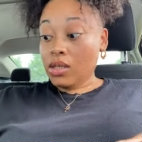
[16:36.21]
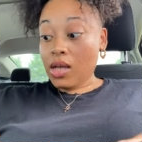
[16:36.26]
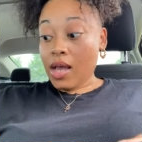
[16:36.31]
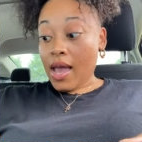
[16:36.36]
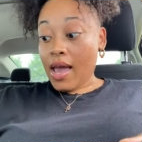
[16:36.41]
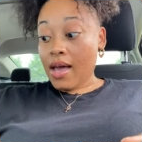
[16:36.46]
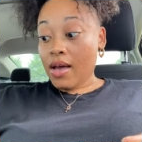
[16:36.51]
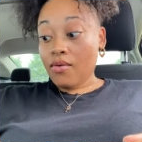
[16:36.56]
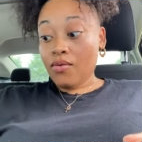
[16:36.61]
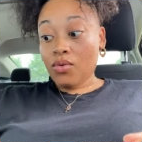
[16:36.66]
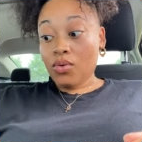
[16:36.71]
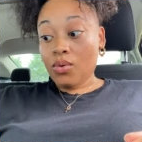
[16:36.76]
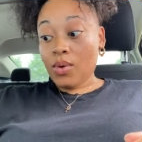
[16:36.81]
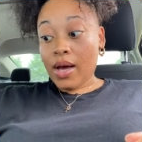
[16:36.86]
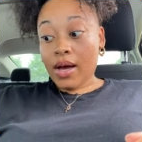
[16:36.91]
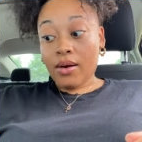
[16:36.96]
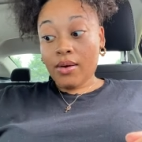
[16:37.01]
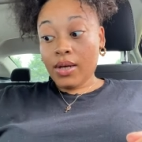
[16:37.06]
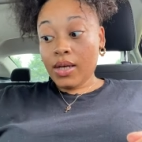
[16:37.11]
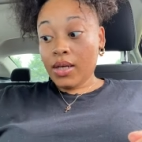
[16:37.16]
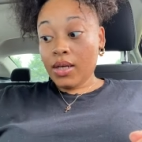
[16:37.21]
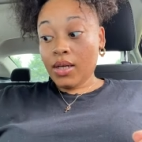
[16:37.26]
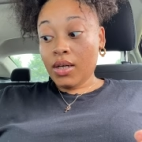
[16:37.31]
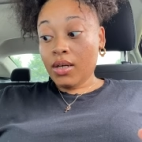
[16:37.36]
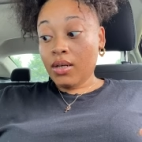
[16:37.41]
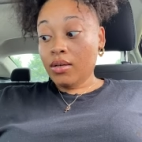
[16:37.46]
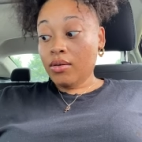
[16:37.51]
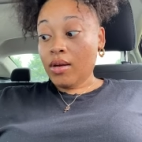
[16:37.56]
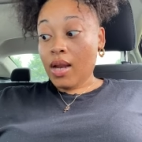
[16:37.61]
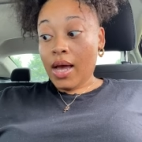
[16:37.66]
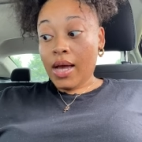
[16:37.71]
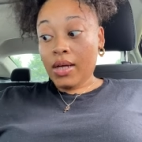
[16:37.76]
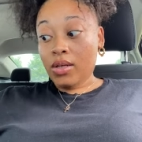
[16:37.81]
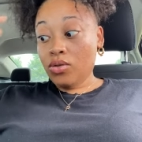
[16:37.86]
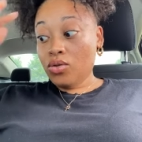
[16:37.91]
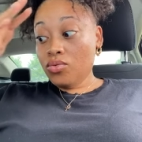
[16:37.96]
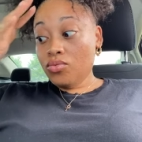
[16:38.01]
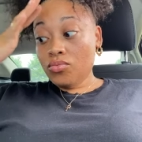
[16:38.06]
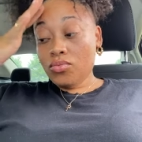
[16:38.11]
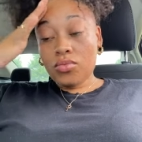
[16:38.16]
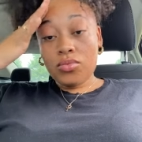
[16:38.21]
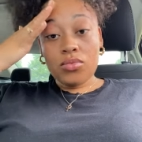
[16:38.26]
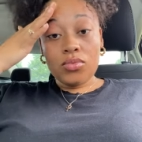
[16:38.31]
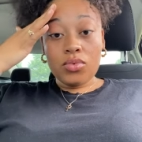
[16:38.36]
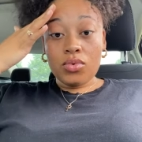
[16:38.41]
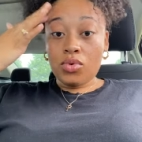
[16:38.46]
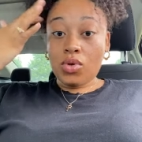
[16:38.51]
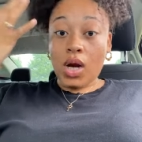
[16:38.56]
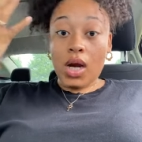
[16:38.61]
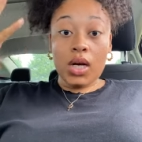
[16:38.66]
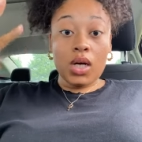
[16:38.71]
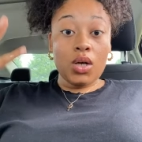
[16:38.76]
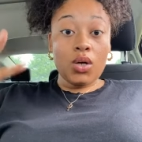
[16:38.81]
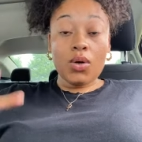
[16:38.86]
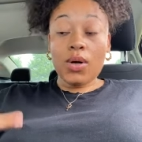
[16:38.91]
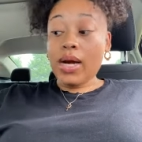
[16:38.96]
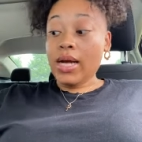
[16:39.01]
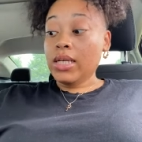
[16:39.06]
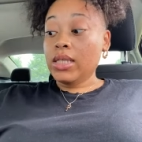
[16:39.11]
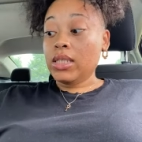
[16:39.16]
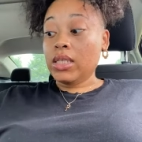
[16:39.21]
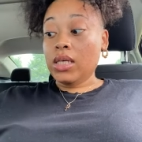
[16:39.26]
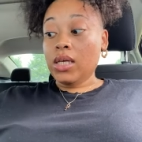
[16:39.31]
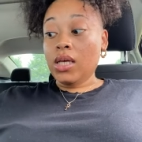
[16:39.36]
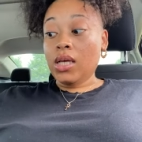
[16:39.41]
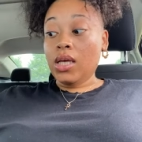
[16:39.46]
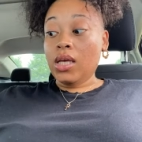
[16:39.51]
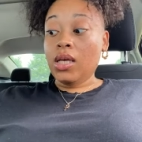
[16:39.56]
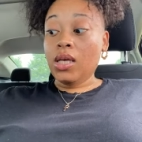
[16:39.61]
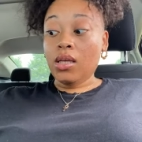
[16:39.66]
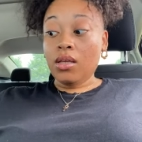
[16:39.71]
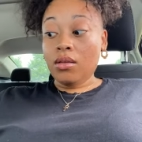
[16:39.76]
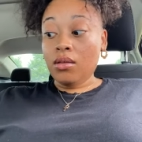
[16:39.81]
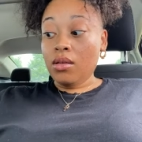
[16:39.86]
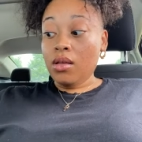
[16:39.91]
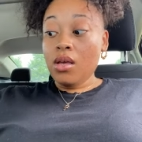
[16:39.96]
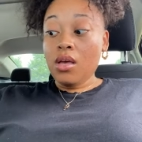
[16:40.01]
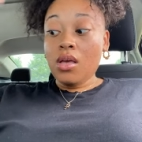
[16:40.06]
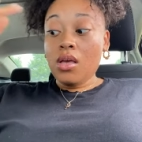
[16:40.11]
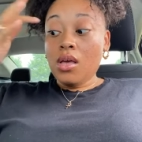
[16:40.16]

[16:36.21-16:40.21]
have you out here like trying to go crazy and